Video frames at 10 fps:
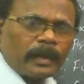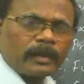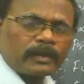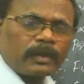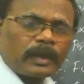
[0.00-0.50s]

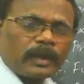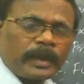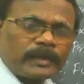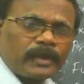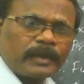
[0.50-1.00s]
so the
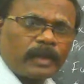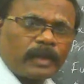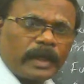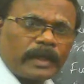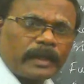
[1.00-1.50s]
exchange
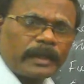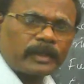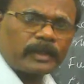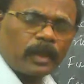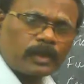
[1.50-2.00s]
rate
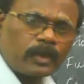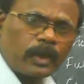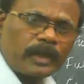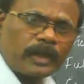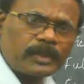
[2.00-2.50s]
is
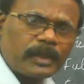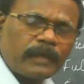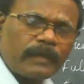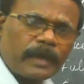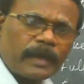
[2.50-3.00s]
also
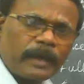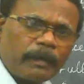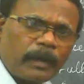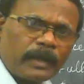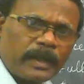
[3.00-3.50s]
considered very
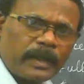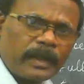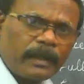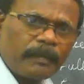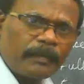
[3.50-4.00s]

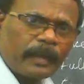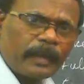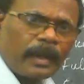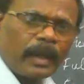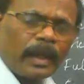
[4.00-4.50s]
important.
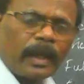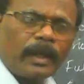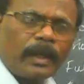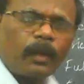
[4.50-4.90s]
And